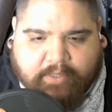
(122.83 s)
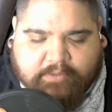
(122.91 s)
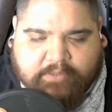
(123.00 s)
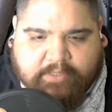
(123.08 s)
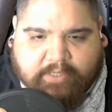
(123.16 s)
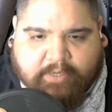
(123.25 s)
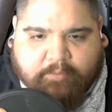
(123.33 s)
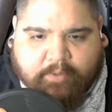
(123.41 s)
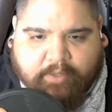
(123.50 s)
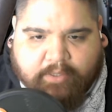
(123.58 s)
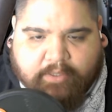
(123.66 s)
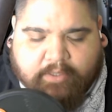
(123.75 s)

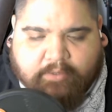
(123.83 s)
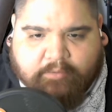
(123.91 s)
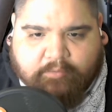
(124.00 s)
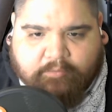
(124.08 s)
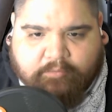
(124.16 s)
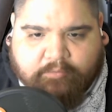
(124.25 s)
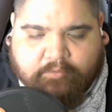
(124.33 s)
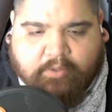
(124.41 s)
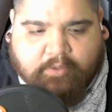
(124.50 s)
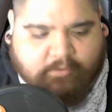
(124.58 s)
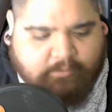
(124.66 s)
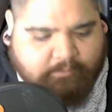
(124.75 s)
DIY kind of
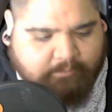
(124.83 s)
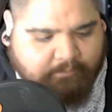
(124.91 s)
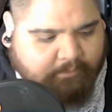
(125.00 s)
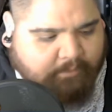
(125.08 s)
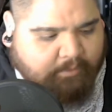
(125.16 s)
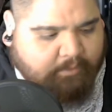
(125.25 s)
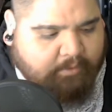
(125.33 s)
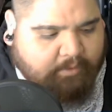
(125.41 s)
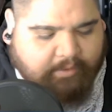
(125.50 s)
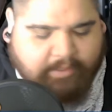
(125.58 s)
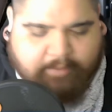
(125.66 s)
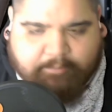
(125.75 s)

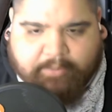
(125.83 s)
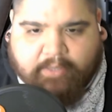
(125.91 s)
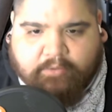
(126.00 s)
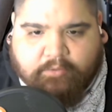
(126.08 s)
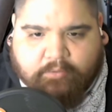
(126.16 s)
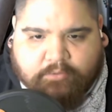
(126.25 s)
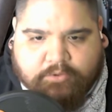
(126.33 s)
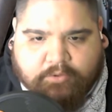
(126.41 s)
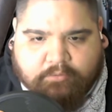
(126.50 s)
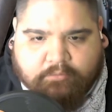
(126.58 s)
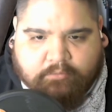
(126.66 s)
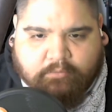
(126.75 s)
like band
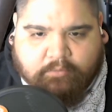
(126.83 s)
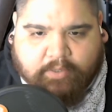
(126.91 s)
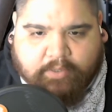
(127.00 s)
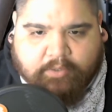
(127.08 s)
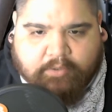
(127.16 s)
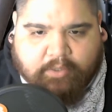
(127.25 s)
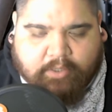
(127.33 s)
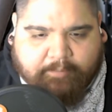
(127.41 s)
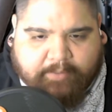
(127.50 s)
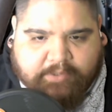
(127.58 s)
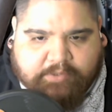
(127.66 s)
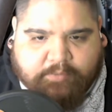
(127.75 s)
culture. Like in
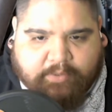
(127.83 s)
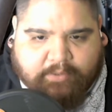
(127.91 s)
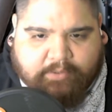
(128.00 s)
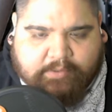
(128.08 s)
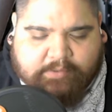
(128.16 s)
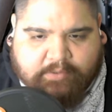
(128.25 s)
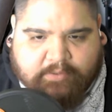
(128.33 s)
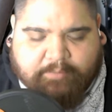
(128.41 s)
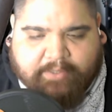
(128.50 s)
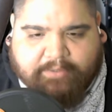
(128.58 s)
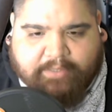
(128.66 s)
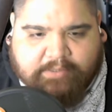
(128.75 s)
my 20s and in
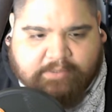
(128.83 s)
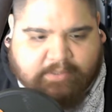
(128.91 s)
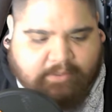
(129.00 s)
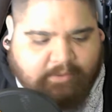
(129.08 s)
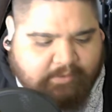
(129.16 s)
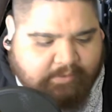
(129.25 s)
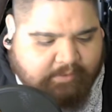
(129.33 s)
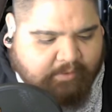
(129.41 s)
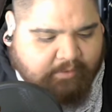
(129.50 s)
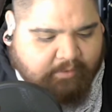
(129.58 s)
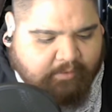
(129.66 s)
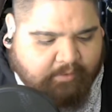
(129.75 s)
my late teens,
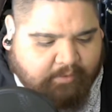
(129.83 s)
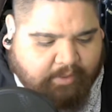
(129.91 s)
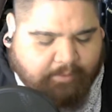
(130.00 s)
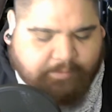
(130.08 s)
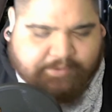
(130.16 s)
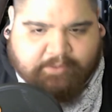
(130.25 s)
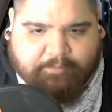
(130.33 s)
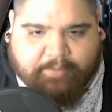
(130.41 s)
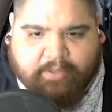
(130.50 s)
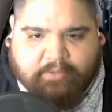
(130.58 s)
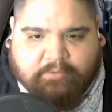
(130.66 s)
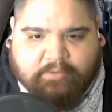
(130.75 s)
I was in a
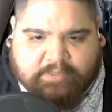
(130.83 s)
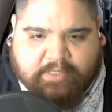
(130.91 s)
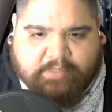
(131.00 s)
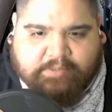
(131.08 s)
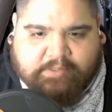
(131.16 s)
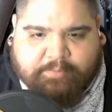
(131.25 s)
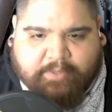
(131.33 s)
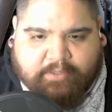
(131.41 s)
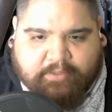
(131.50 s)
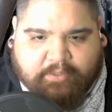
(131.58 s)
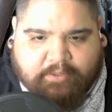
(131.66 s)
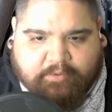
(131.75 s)
band, a Texas
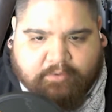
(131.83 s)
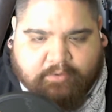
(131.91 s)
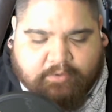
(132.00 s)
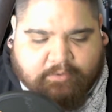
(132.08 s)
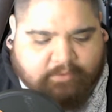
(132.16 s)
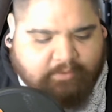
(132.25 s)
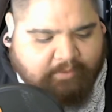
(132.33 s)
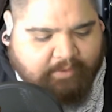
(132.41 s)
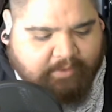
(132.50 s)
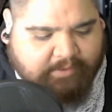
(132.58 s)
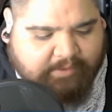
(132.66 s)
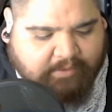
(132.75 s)
band here in
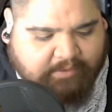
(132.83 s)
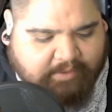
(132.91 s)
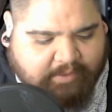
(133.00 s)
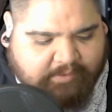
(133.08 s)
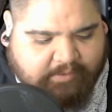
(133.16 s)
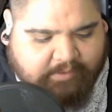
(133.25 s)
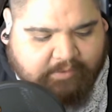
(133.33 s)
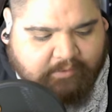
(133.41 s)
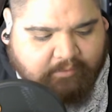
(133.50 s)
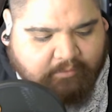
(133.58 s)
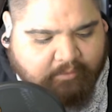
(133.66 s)
like South Texas, and